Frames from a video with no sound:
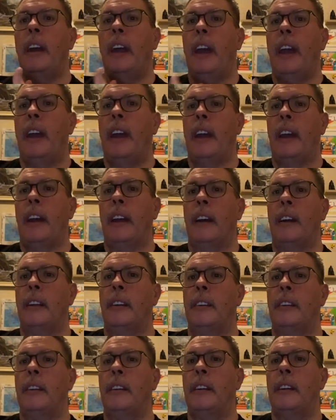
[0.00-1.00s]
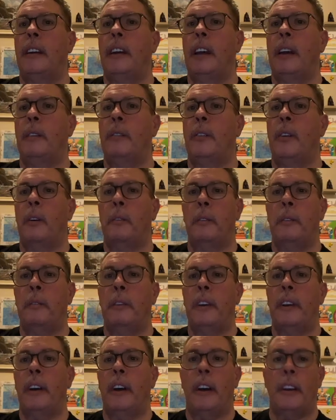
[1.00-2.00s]
and it normally
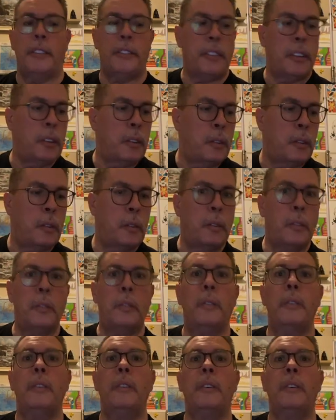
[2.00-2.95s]
would cost you